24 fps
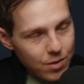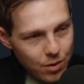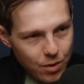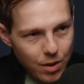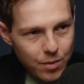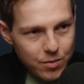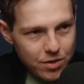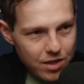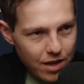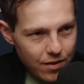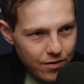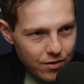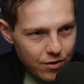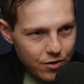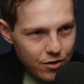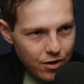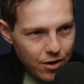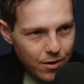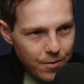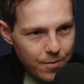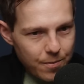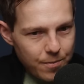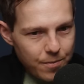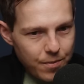The Graham Stephan
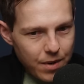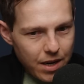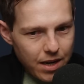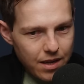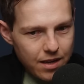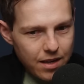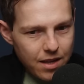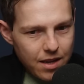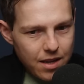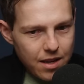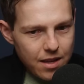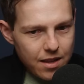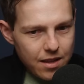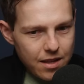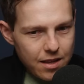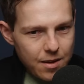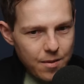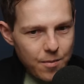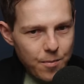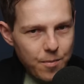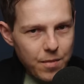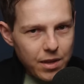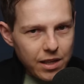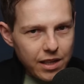Show. But
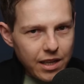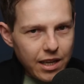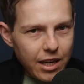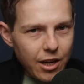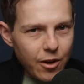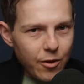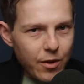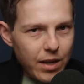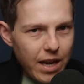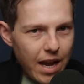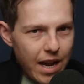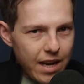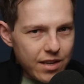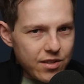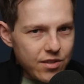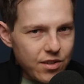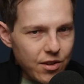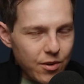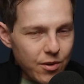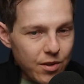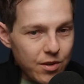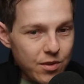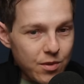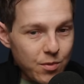the Millionaire Reacts
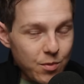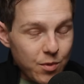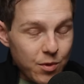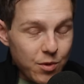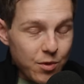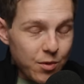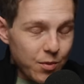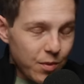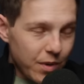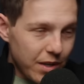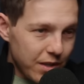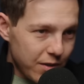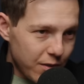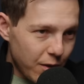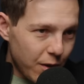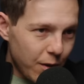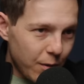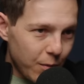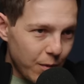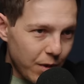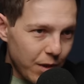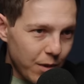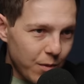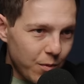series, which is what I
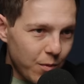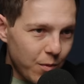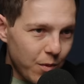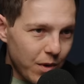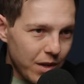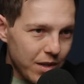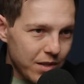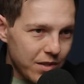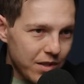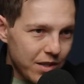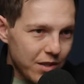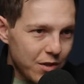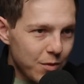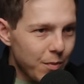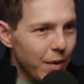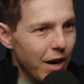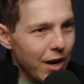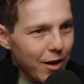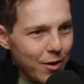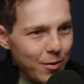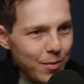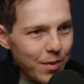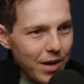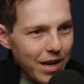started with, was
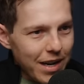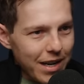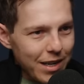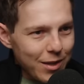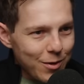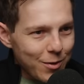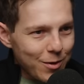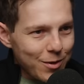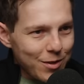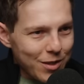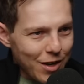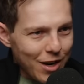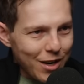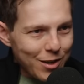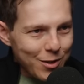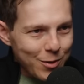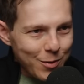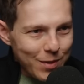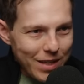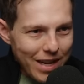inspired by your Doctor